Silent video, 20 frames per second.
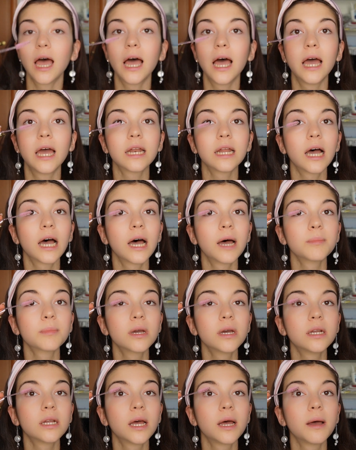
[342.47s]
and I'm
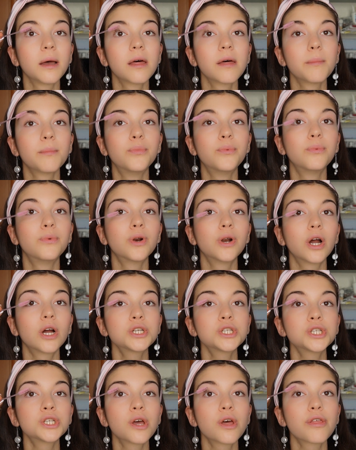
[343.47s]
gonna
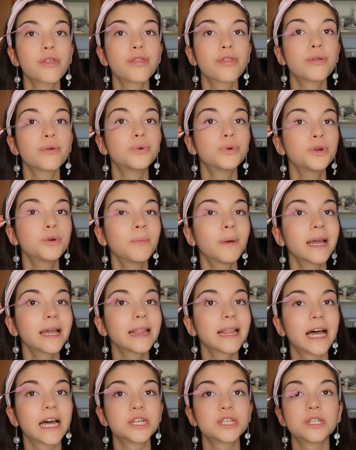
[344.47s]
brush through my
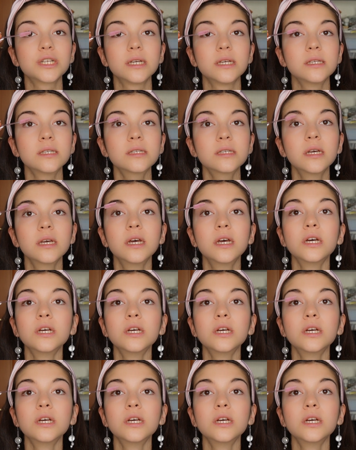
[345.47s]
lashes